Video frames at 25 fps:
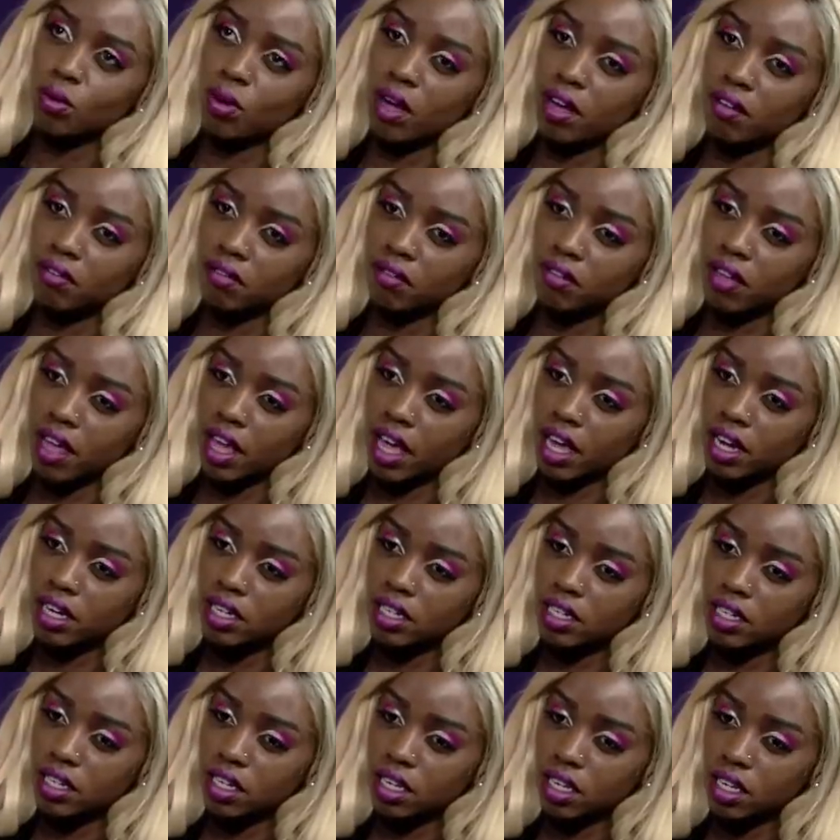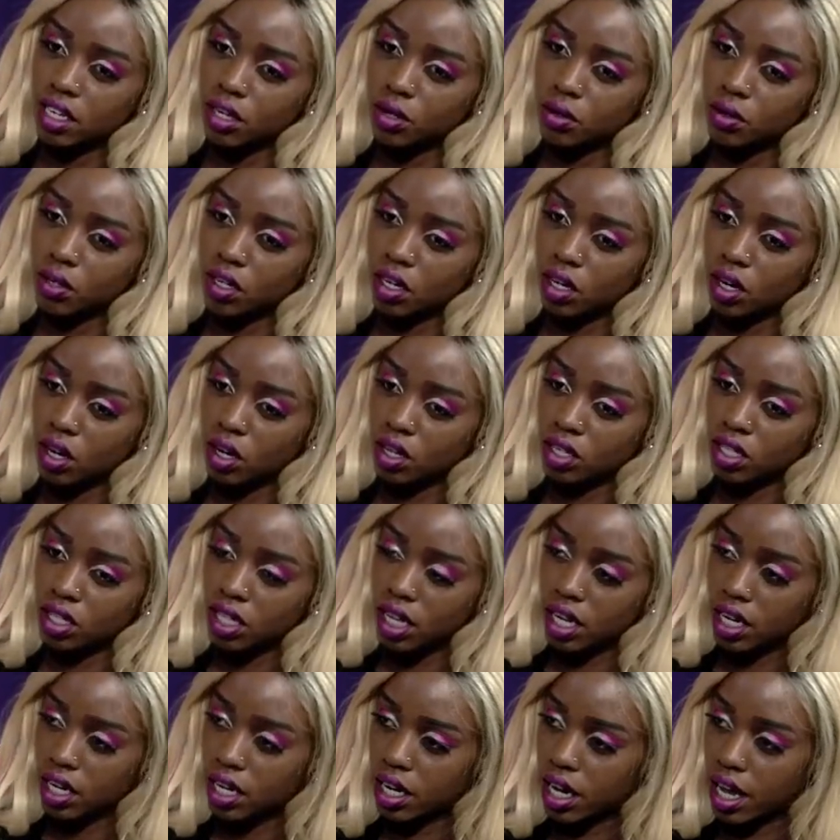who have had hearing loss
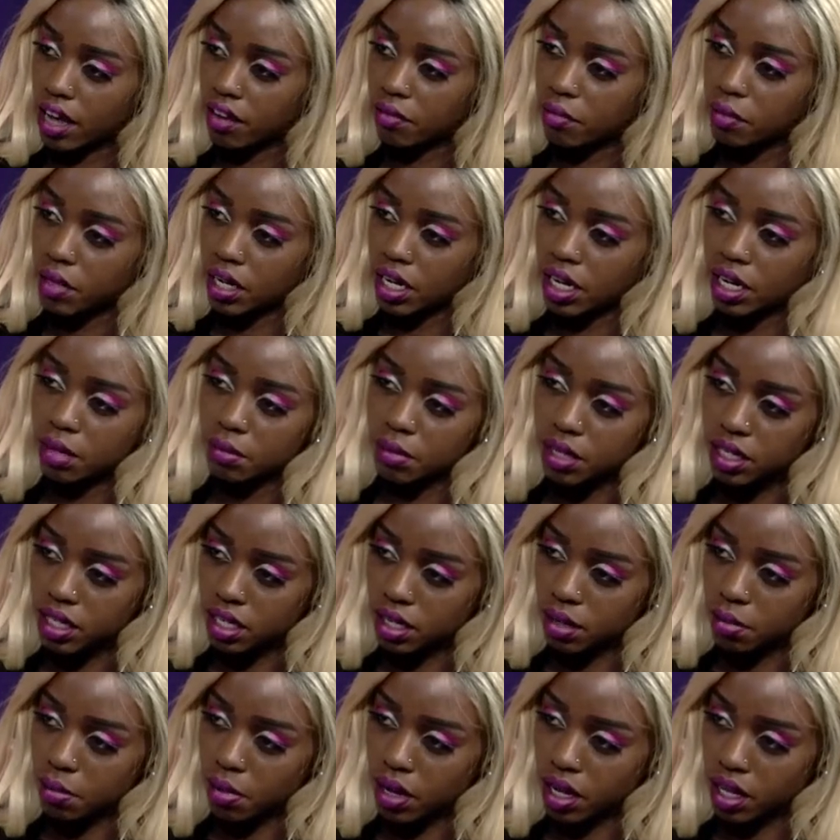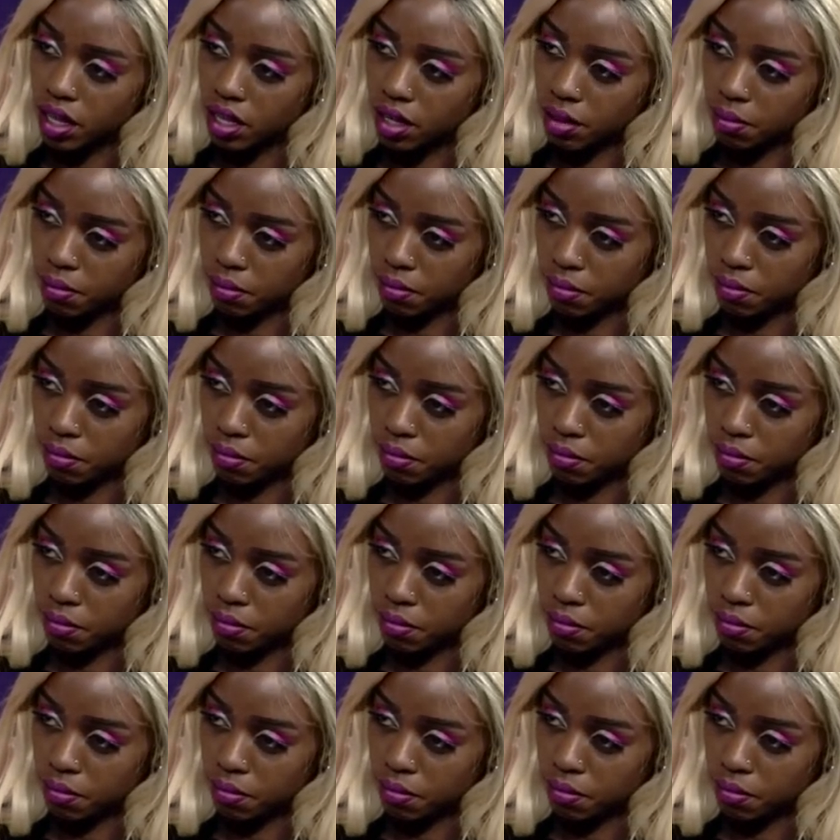and have been limited by them?